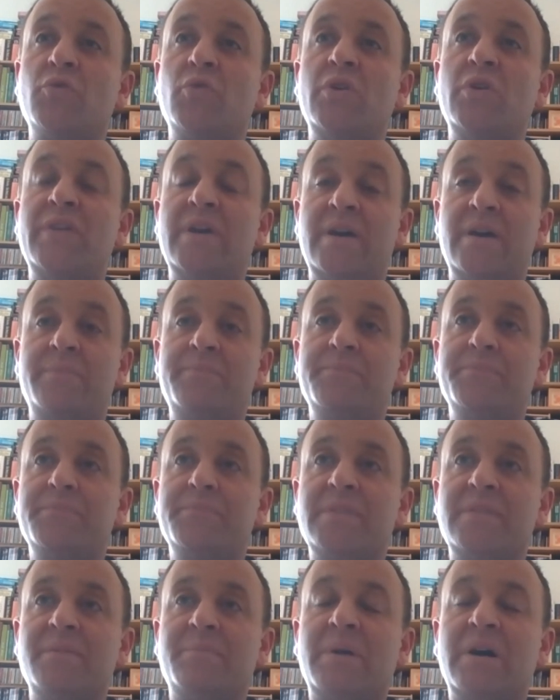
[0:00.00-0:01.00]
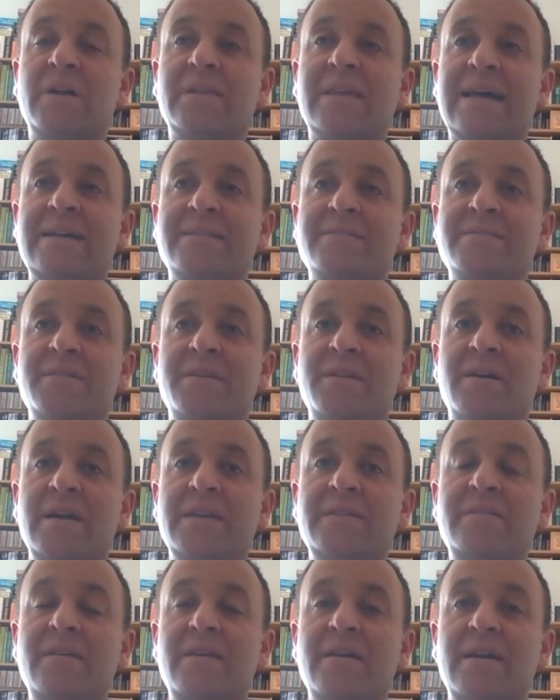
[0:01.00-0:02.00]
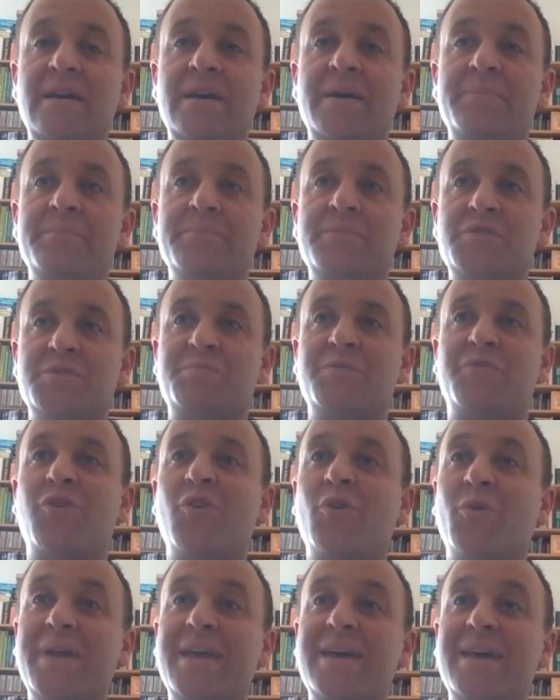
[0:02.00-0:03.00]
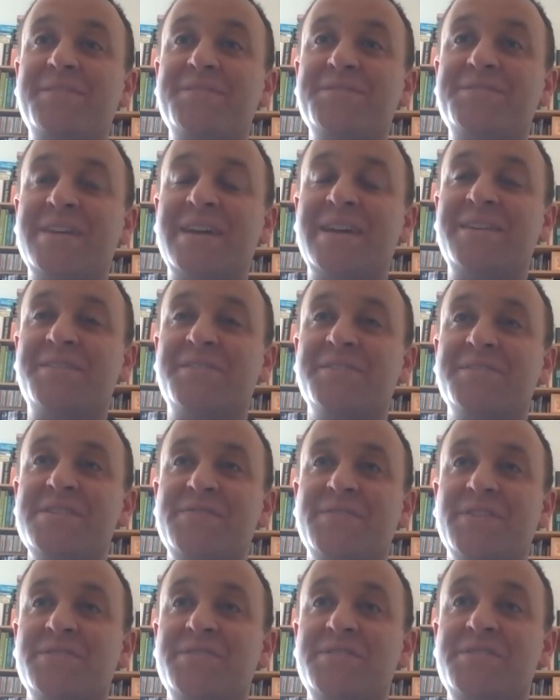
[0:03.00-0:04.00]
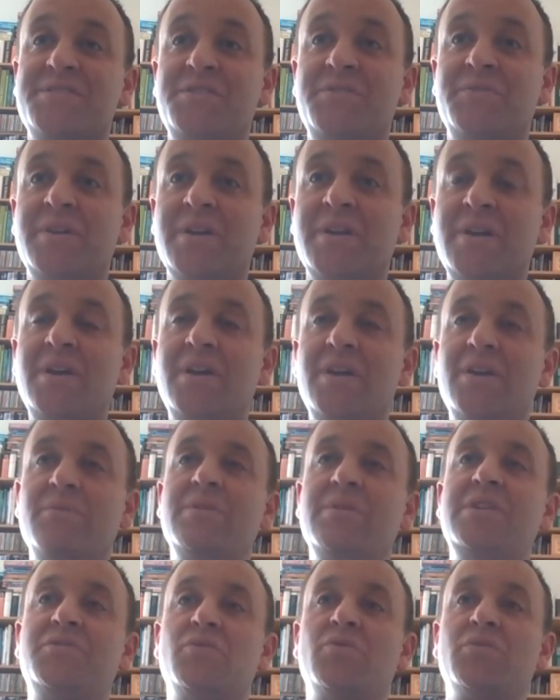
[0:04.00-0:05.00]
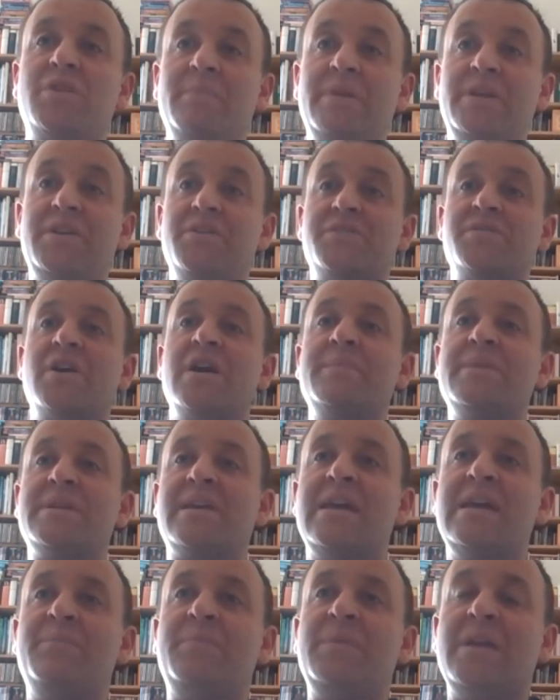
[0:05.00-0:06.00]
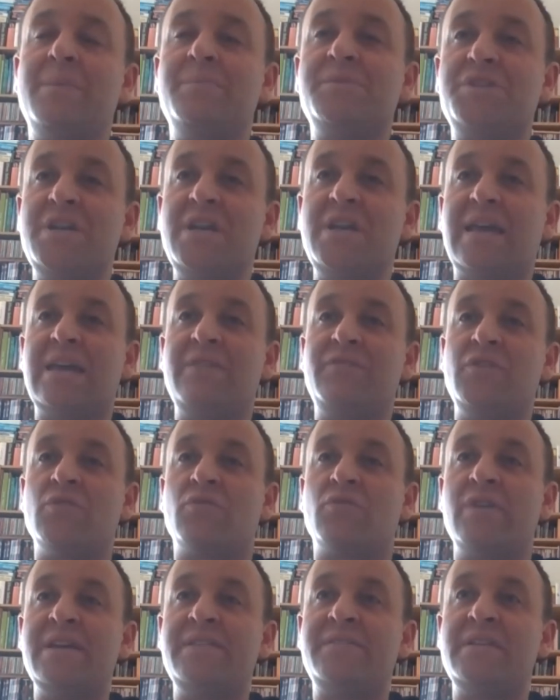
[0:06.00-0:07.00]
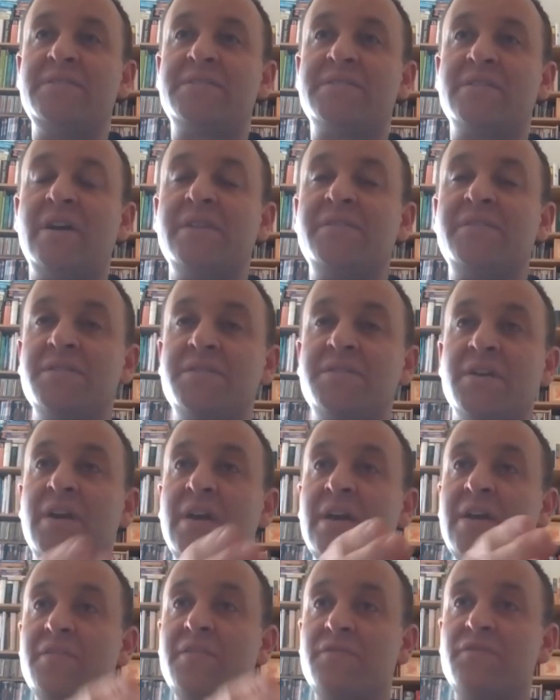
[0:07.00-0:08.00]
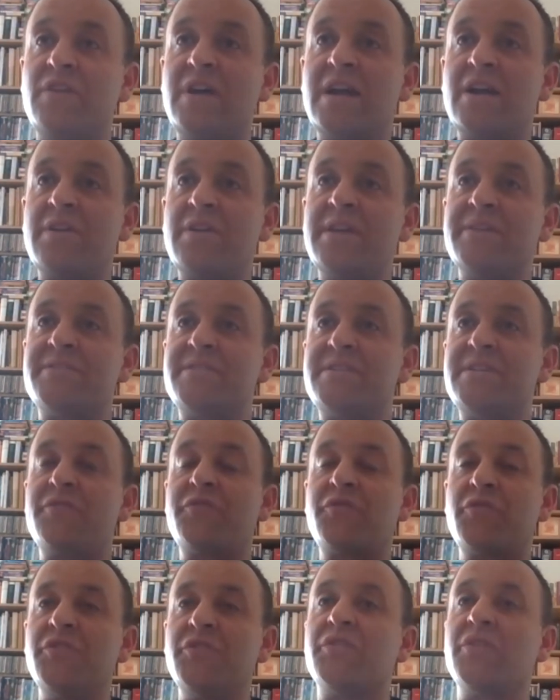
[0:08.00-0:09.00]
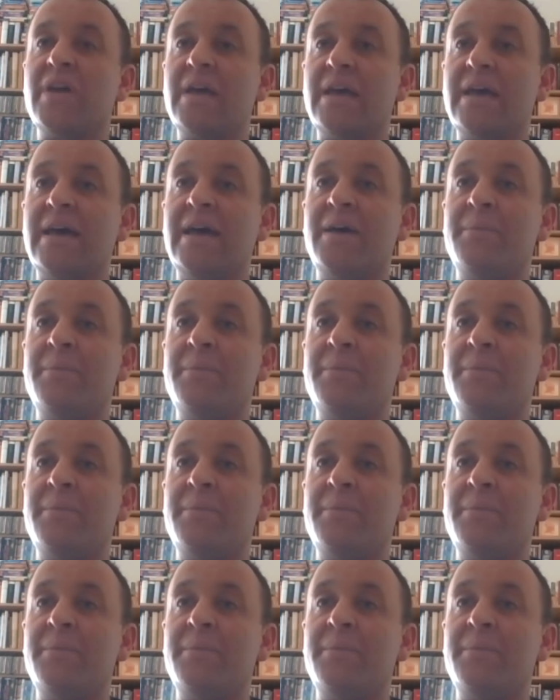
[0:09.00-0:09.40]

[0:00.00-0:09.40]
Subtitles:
before the podcast tonight, just before we had those technical difficulties, and you're really talking about your time at KPMG gave you great insight into various different